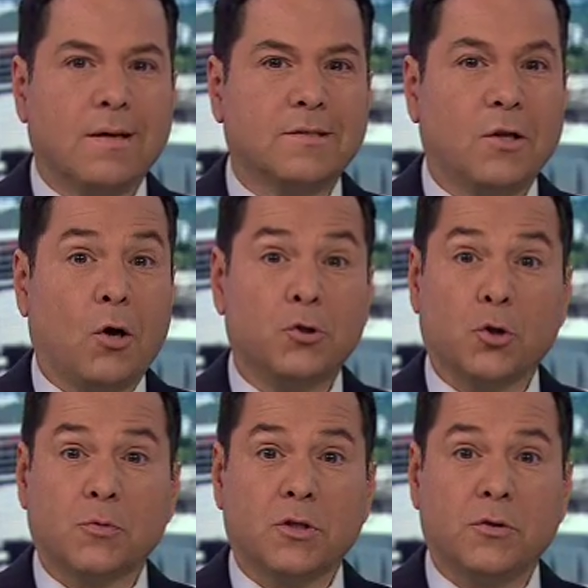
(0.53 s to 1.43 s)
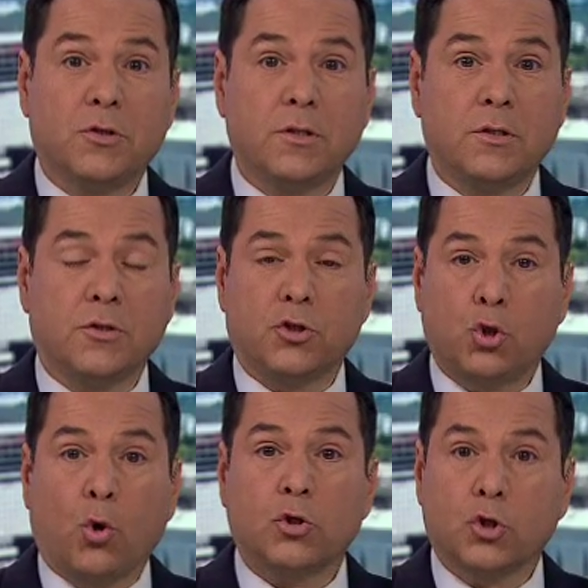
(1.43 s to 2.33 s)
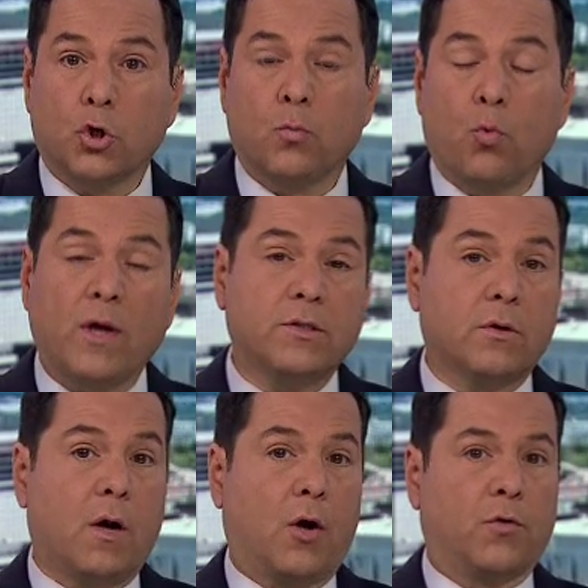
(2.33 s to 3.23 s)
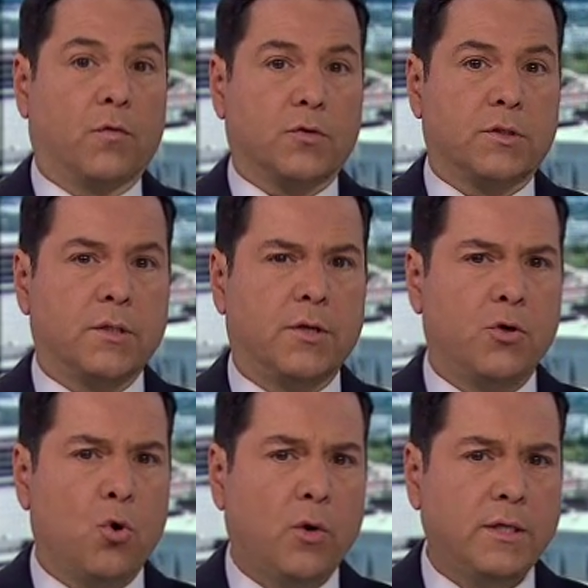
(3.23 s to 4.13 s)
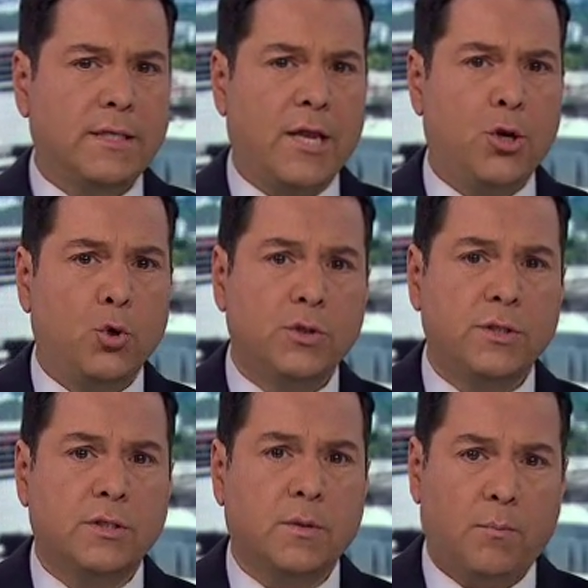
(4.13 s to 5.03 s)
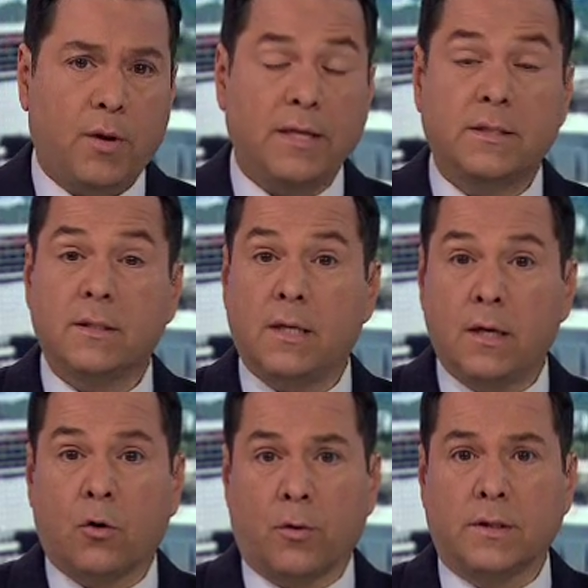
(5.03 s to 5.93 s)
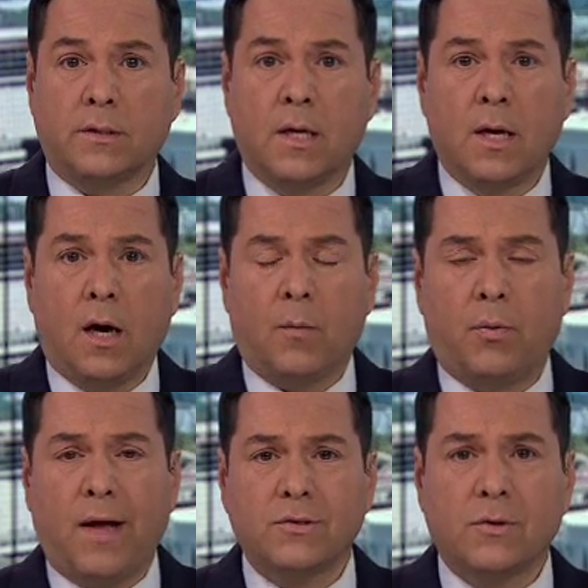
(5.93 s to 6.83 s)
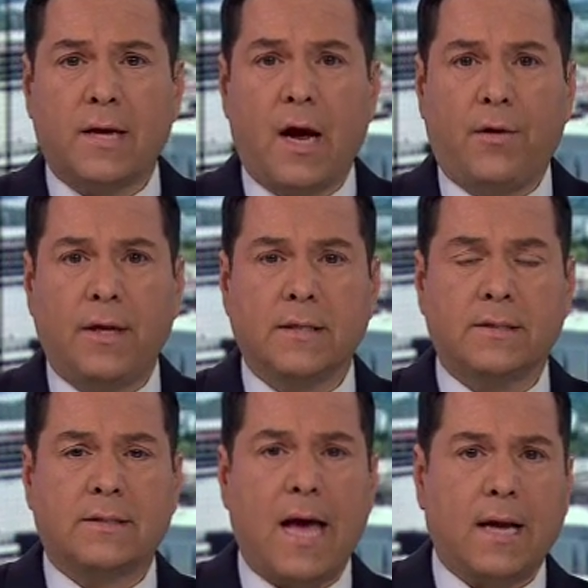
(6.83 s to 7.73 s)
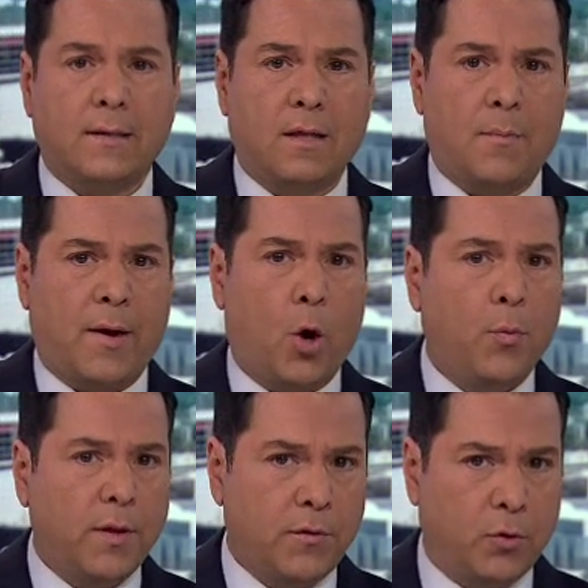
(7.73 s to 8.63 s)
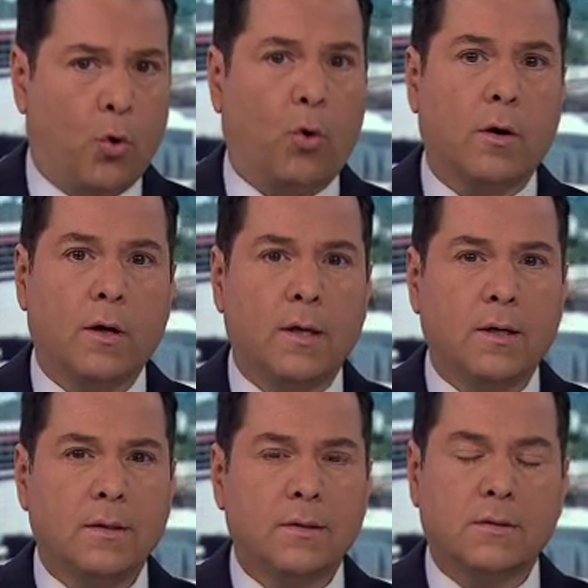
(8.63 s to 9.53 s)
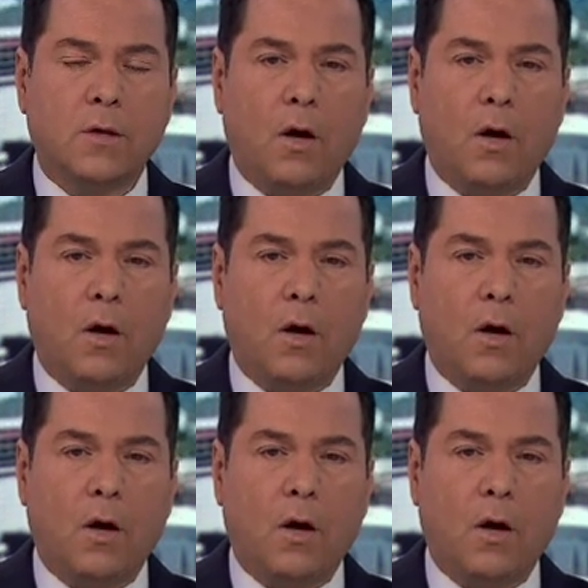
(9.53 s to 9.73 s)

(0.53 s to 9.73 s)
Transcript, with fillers: It's a long term solution to the short term rental controversy, a noise and nuisance complaints increase. Uh, Placer County is tackling that by opening the door to